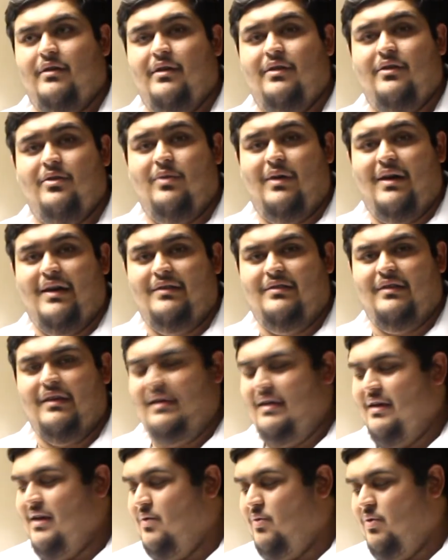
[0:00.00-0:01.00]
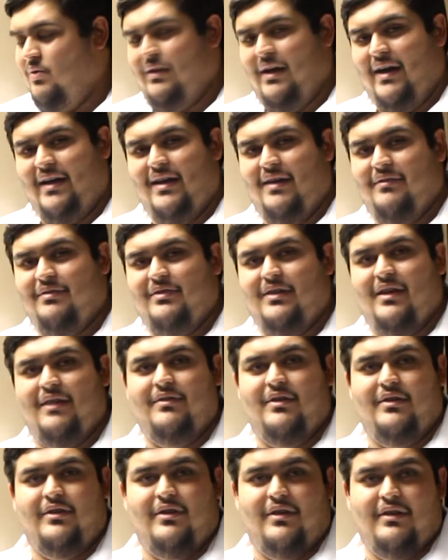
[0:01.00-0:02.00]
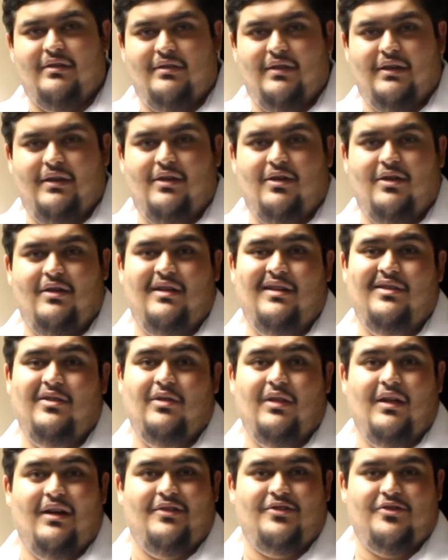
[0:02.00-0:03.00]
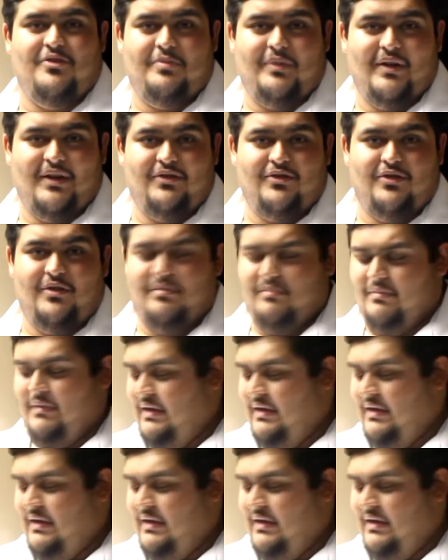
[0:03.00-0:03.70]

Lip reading: Otherwise, it will not have saved on your SD card and you lost your picture.